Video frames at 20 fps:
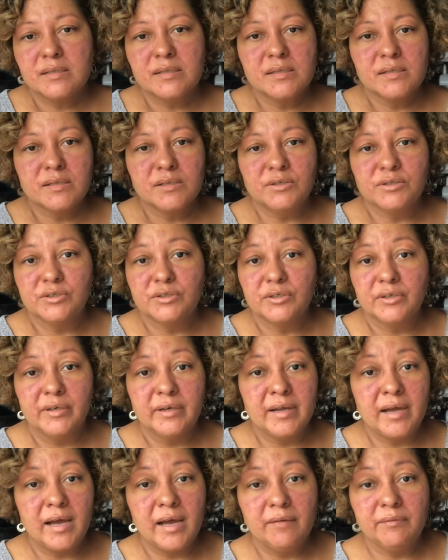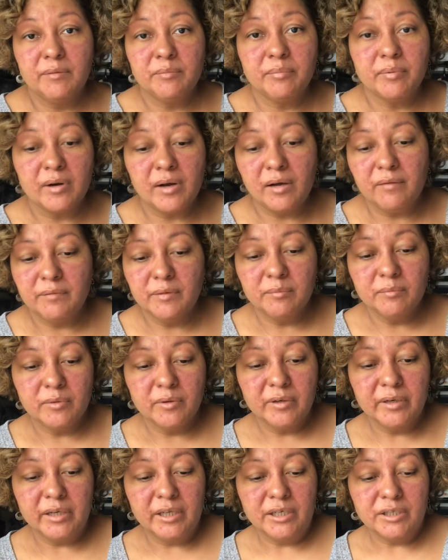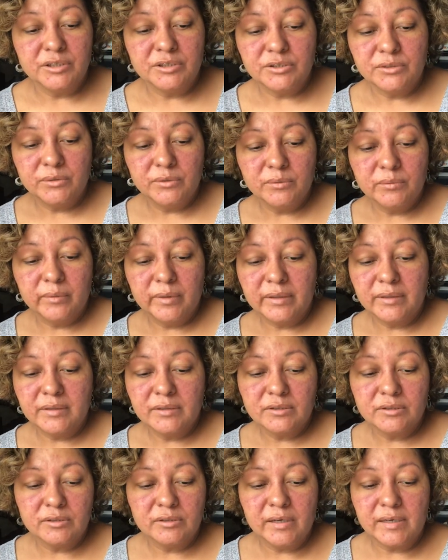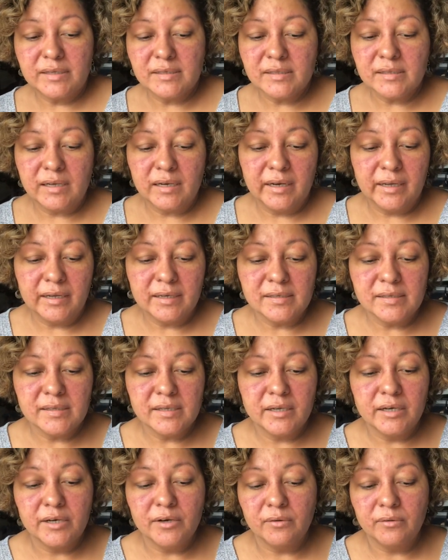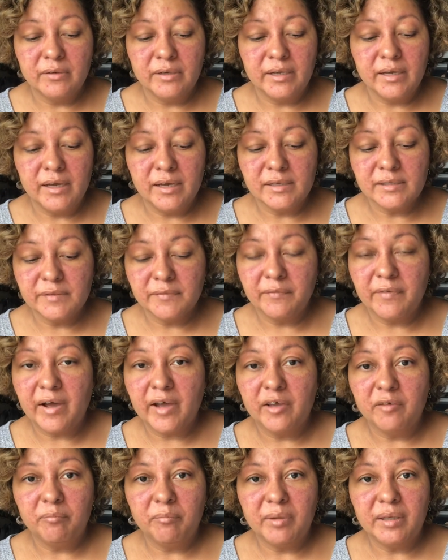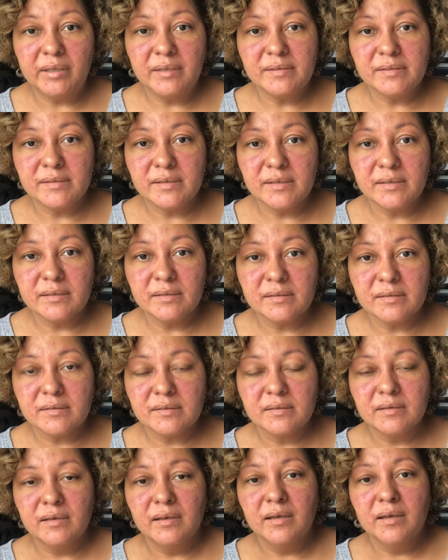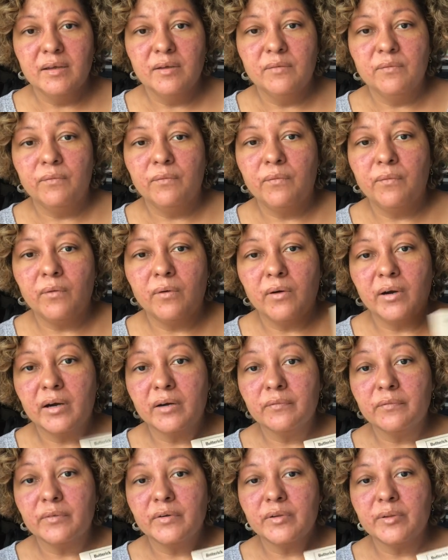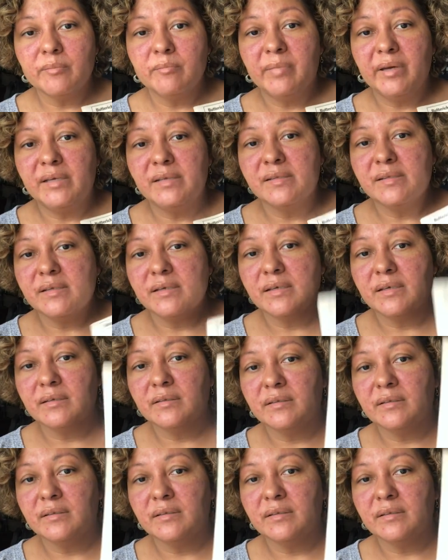You shouldn't have a problem or an issue with this dress. Like I said, it only has 5 pieces. 4 for the basic.